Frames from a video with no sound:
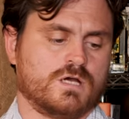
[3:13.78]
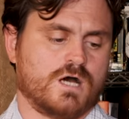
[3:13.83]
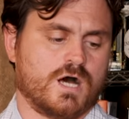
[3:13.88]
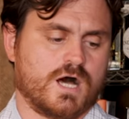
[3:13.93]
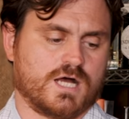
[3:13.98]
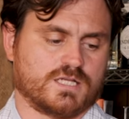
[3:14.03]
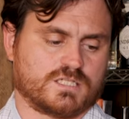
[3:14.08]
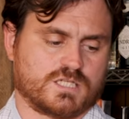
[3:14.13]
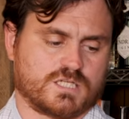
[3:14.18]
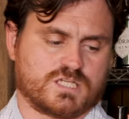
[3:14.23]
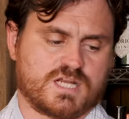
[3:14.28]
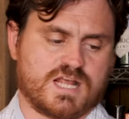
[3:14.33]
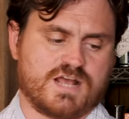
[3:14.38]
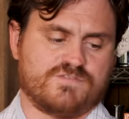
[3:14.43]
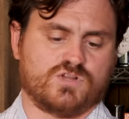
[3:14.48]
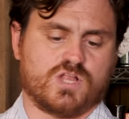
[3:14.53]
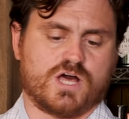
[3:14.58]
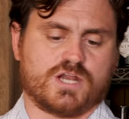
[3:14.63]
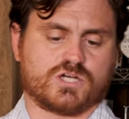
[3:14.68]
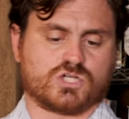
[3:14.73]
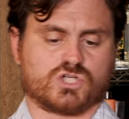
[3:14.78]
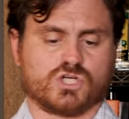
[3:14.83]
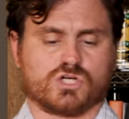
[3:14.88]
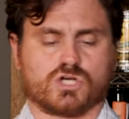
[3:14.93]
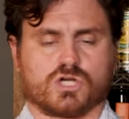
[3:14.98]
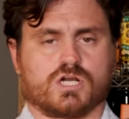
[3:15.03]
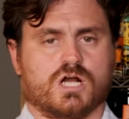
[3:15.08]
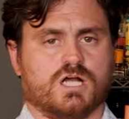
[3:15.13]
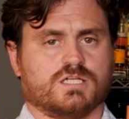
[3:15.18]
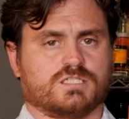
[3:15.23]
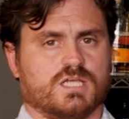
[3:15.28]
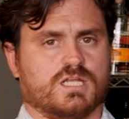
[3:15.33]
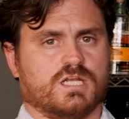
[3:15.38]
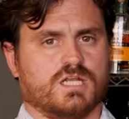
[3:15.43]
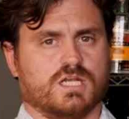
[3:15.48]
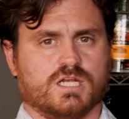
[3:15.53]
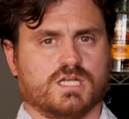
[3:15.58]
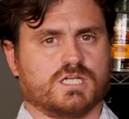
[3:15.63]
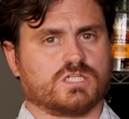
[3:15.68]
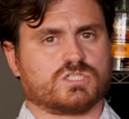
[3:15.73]
Uh, it doesn't have a lot of sugar content
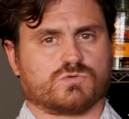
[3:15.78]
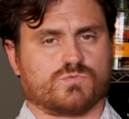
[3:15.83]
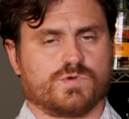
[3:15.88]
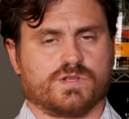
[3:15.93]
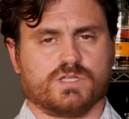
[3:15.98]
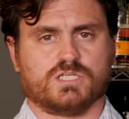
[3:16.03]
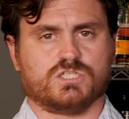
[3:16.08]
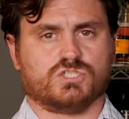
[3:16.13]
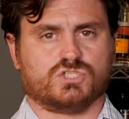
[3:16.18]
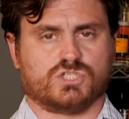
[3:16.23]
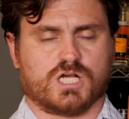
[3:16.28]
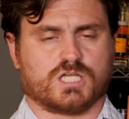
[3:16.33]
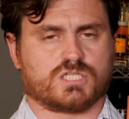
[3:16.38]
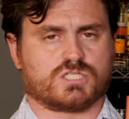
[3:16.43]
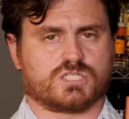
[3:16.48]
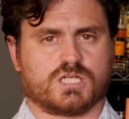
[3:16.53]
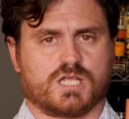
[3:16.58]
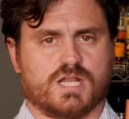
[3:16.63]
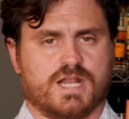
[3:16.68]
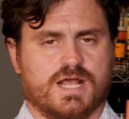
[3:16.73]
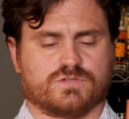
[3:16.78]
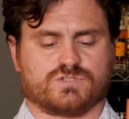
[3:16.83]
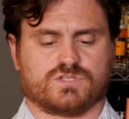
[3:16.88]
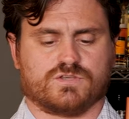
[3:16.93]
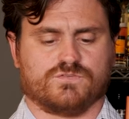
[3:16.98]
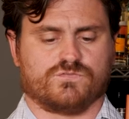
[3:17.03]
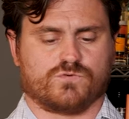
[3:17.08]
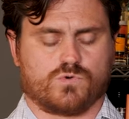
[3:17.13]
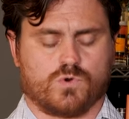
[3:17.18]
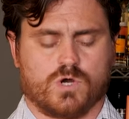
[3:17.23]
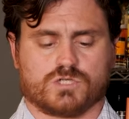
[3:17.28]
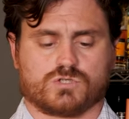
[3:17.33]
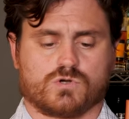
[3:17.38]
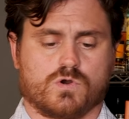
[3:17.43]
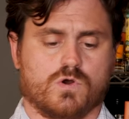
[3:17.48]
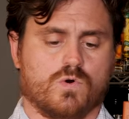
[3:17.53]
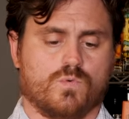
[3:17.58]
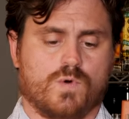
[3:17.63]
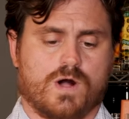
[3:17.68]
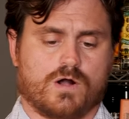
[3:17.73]
in it. It's really just an ounce of
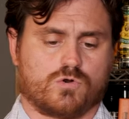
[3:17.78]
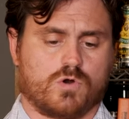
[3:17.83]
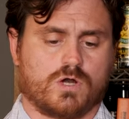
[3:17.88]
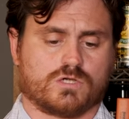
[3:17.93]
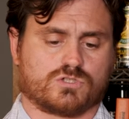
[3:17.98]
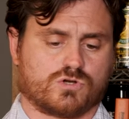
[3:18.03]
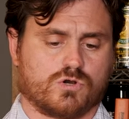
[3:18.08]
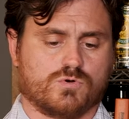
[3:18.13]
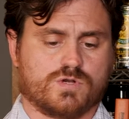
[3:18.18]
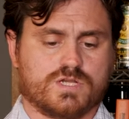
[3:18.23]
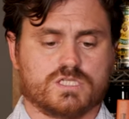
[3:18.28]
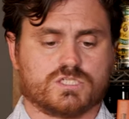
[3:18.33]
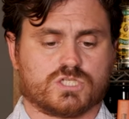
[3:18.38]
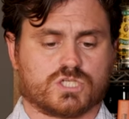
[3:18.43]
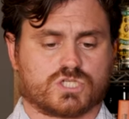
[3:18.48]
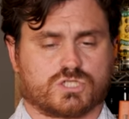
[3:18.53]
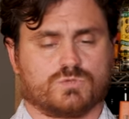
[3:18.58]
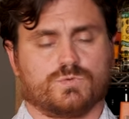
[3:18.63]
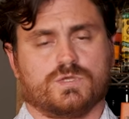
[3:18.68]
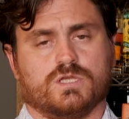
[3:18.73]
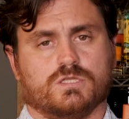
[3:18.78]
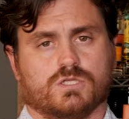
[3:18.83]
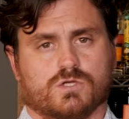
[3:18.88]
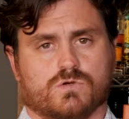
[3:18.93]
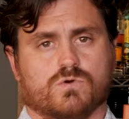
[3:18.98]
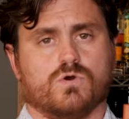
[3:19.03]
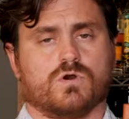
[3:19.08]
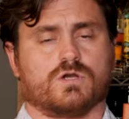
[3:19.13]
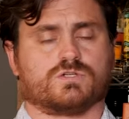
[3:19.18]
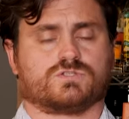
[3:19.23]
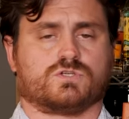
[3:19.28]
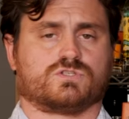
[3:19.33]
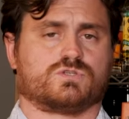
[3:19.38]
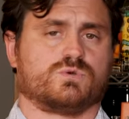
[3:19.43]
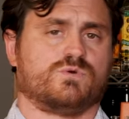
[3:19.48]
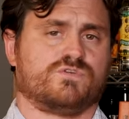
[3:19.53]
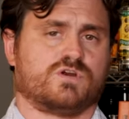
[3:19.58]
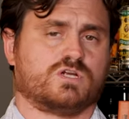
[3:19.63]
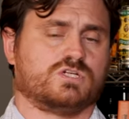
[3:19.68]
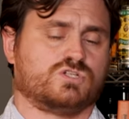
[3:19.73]
Cointreau. And while Cointreau is a sweet liqueur, it's
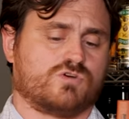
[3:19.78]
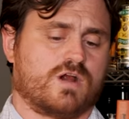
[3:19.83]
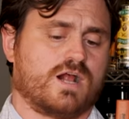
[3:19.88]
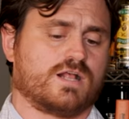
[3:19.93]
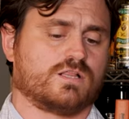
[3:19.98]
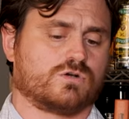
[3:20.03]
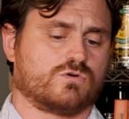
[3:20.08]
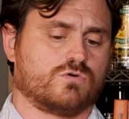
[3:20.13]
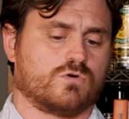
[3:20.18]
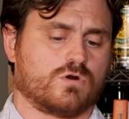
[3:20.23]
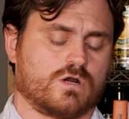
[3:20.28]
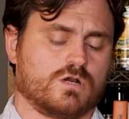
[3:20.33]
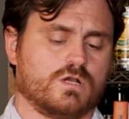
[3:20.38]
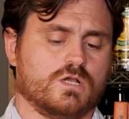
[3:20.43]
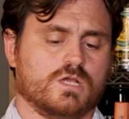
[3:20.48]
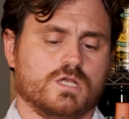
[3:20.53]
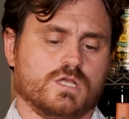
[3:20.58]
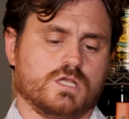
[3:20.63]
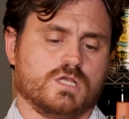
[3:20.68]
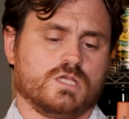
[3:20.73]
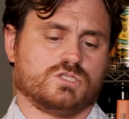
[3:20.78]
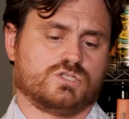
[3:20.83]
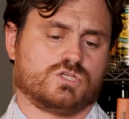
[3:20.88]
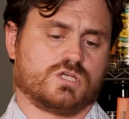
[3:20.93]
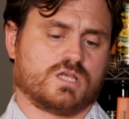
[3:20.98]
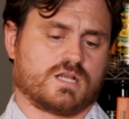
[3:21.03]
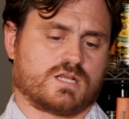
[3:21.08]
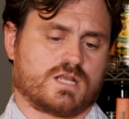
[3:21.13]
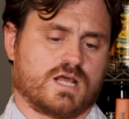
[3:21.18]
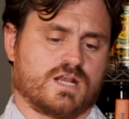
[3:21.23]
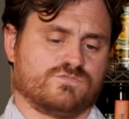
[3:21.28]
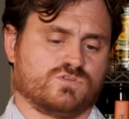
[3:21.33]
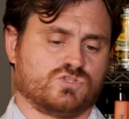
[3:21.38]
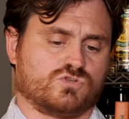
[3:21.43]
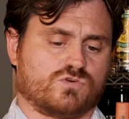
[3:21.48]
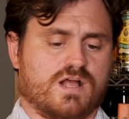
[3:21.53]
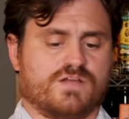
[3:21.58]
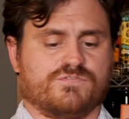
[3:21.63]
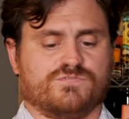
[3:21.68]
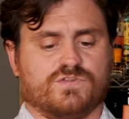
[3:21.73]
also a very dry liqueur. So you get kind of a
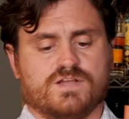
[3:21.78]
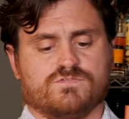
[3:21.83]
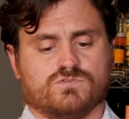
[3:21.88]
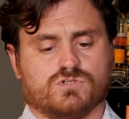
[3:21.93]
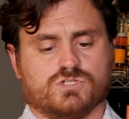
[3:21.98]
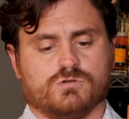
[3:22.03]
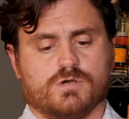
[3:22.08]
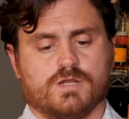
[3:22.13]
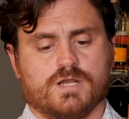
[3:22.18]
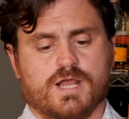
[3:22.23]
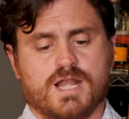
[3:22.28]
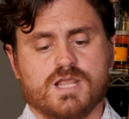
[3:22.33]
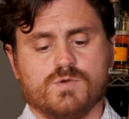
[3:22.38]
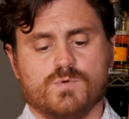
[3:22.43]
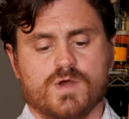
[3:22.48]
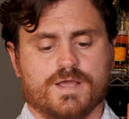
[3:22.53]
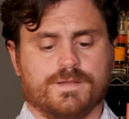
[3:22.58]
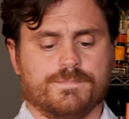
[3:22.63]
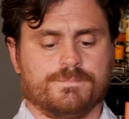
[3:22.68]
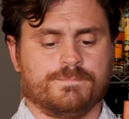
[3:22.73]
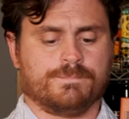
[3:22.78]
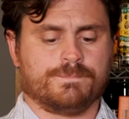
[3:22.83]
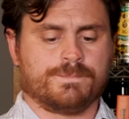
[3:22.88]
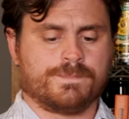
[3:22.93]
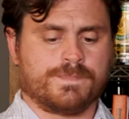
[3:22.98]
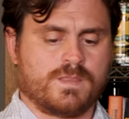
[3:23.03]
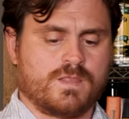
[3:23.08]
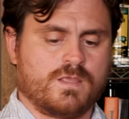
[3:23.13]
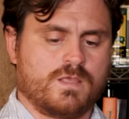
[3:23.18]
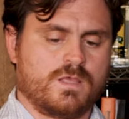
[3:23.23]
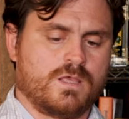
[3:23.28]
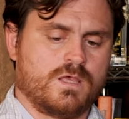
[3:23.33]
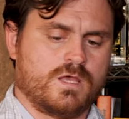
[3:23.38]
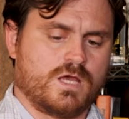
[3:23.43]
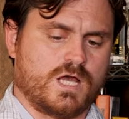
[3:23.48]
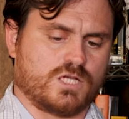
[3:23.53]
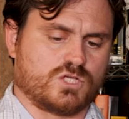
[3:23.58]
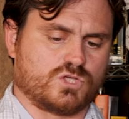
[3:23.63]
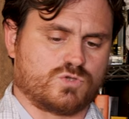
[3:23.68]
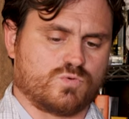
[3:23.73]
dry flavor to it. Anyway,
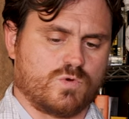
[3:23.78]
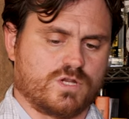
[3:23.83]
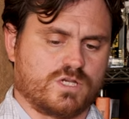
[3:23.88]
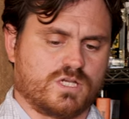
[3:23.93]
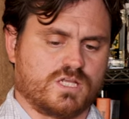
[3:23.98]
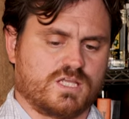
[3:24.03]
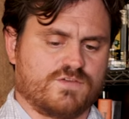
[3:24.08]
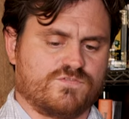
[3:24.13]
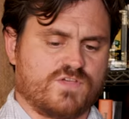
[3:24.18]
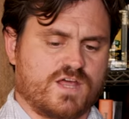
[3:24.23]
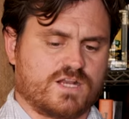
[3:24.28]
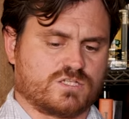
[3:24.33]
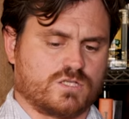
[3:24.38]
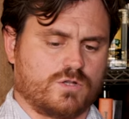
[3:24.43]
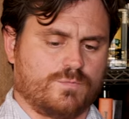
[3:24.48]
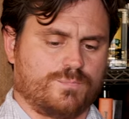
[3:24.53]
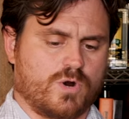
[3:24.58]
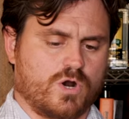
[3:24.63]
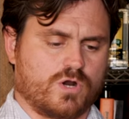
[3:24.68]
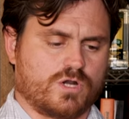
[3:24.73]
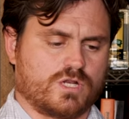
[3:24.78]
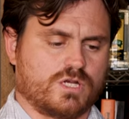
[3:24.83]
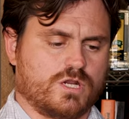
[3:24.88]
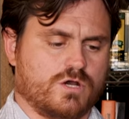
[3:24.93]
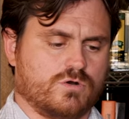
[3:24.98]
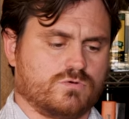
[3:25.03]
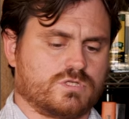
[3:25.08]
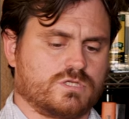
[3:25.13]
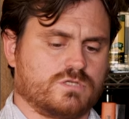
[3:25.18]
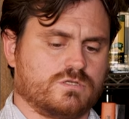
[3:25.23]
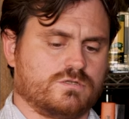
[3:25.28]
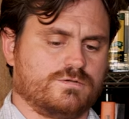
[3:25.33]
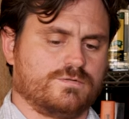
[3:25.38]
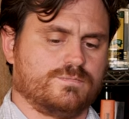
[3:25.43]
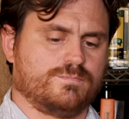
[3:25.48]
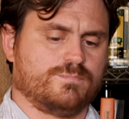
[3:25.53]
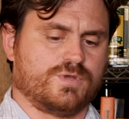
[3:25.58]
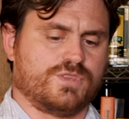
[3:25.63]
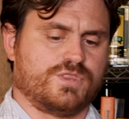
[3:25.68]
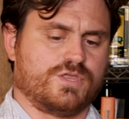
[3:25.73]
I just wanted to give that as a little parting note.
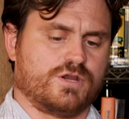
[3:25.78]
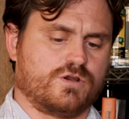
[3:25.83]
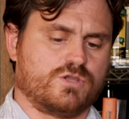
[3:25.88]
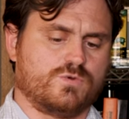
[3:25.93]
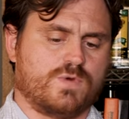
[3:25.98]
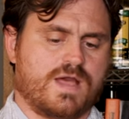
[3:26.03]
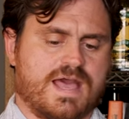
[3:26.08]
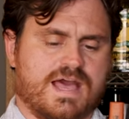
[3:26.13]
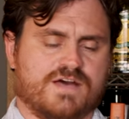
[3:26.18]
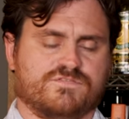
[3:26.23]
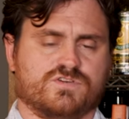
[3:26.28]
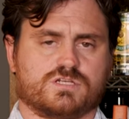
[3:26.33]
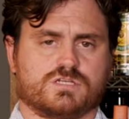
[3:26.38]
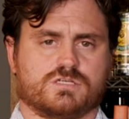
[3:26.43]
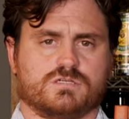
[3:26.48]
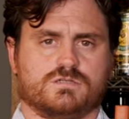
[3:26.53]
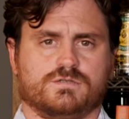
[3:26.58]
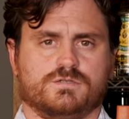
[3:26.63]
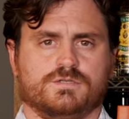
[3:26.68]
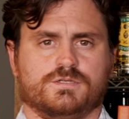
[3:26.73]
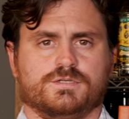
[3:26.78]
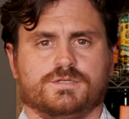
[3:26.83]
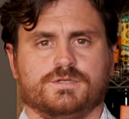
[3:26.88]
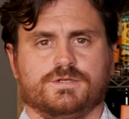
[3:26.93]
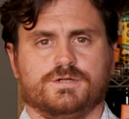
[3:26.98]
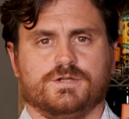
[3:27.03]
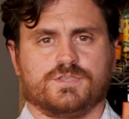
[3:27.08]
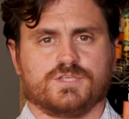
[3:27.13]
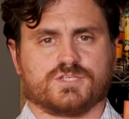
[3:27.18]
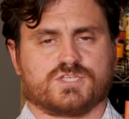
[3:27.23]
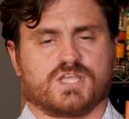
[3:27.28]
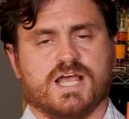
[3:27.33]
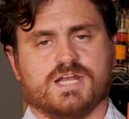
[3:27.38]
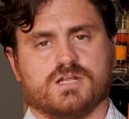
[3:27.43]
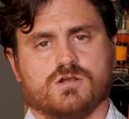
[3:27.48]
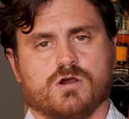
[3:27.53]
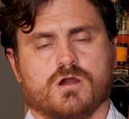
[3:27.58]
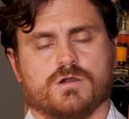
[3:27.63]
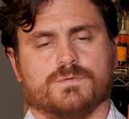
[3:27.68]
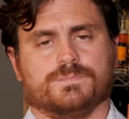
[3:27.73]
But there you have it, the
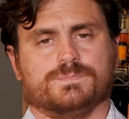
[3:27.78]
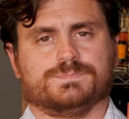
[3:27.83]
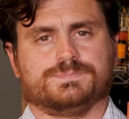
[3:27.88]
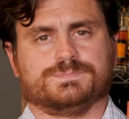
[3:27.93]
sidecar.